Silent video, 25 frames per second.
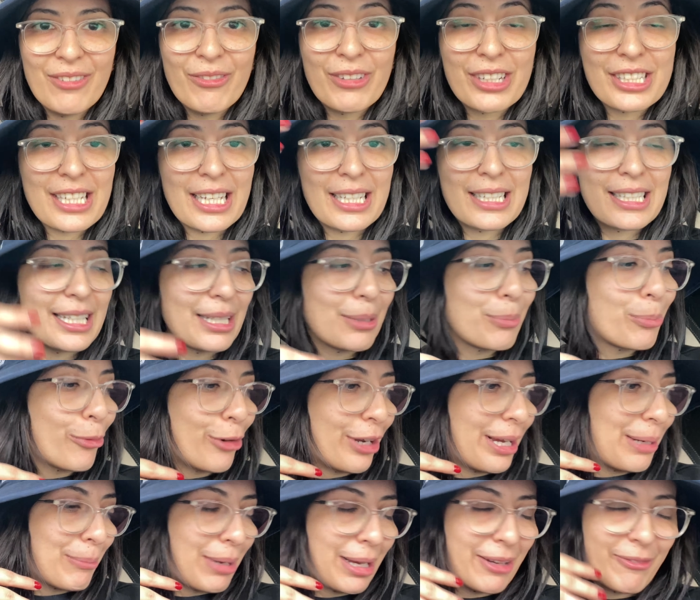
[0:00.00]
which I did
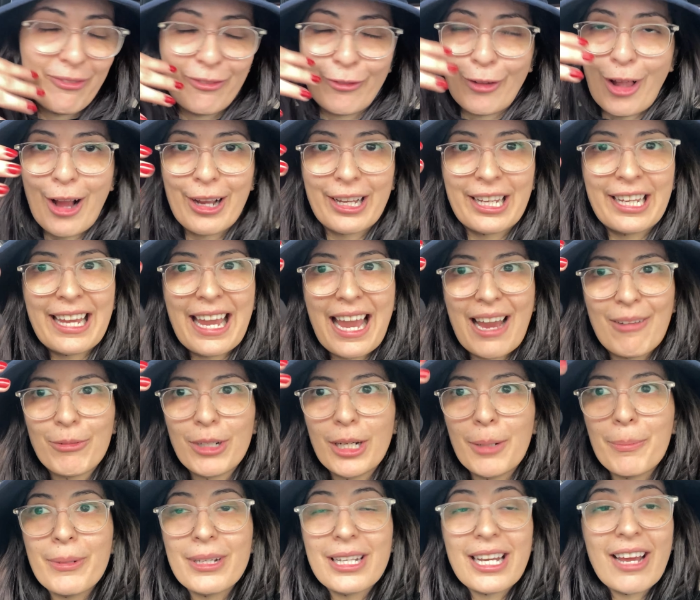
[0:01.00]
bring my vlogging
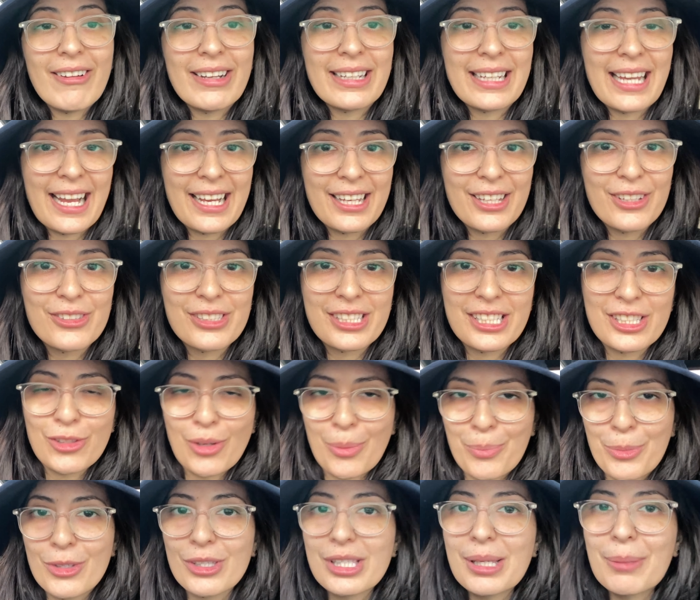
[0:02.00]
camera, but now I can't use it, so
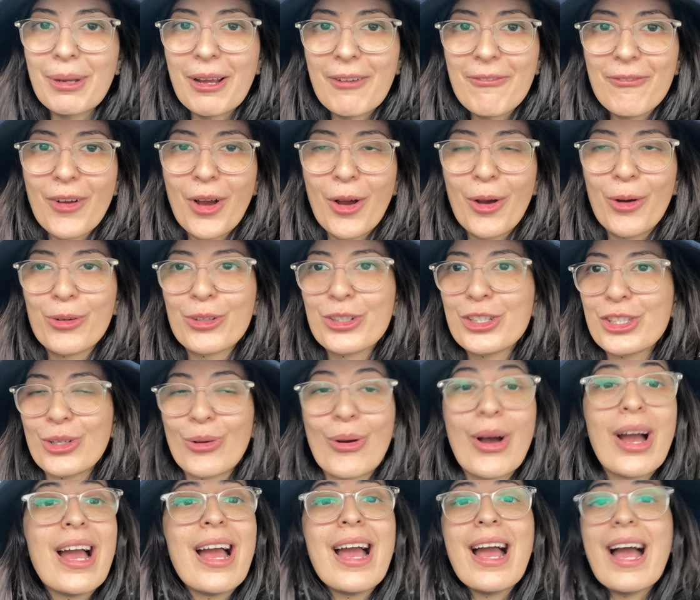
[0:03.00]
I'm using my phone, so
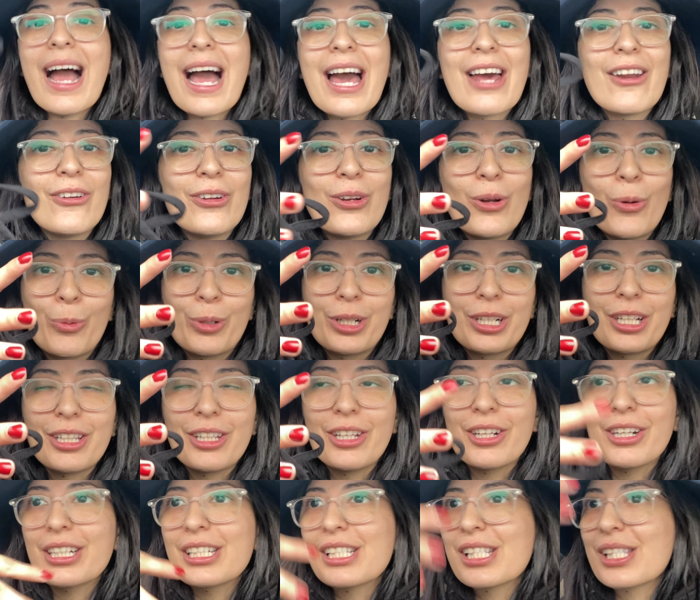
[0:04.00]
I don't know where to
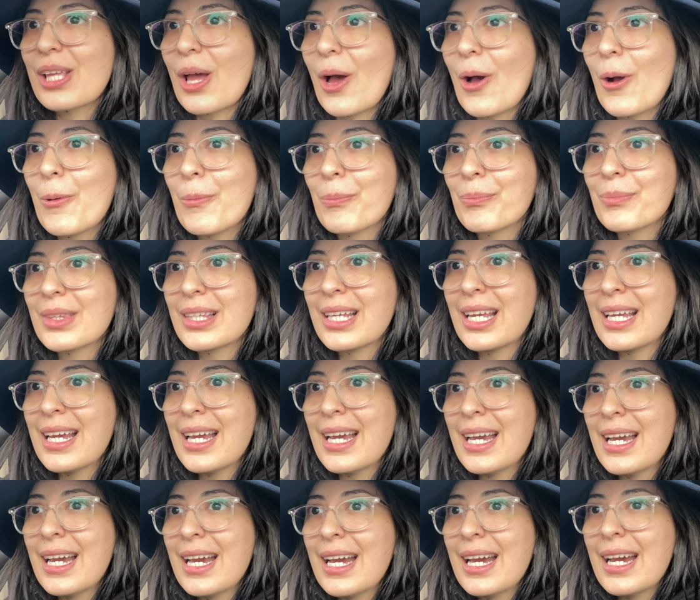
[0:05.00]
look. So
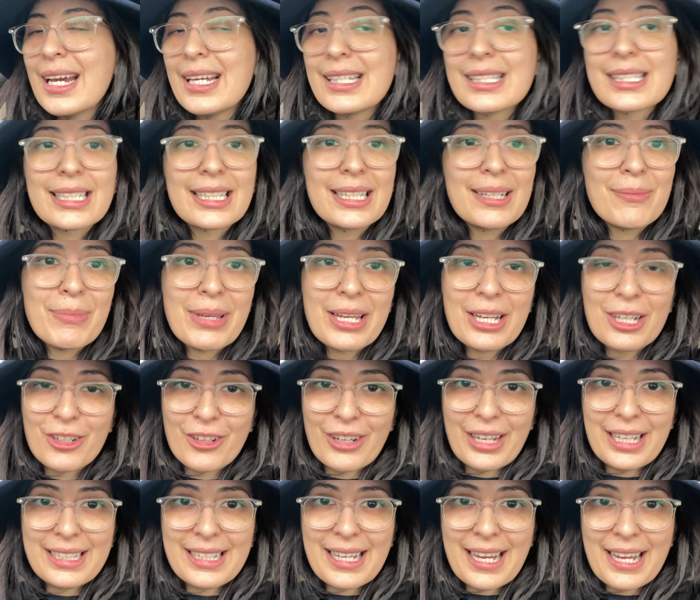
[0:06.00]
it's gonna be a
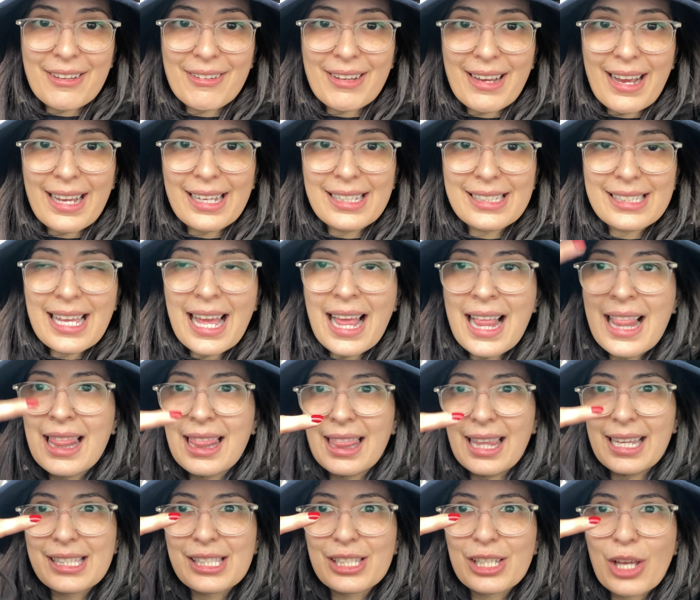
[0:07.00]
great day, you guys.
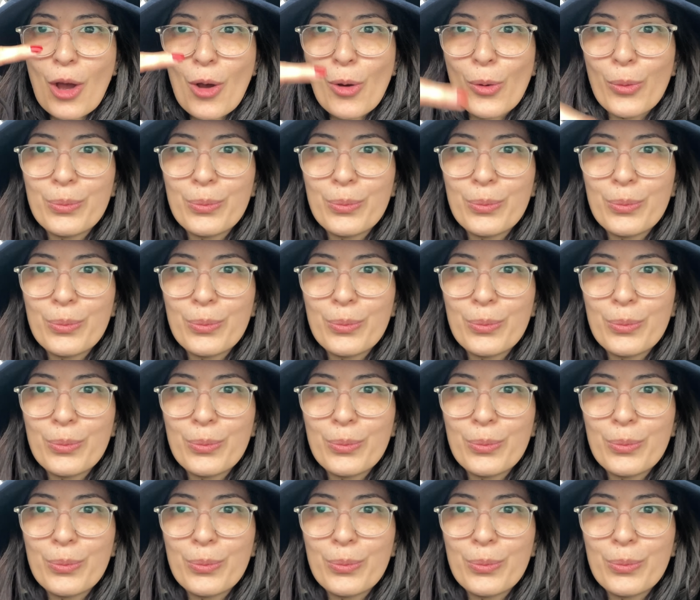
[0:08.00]
Let's go.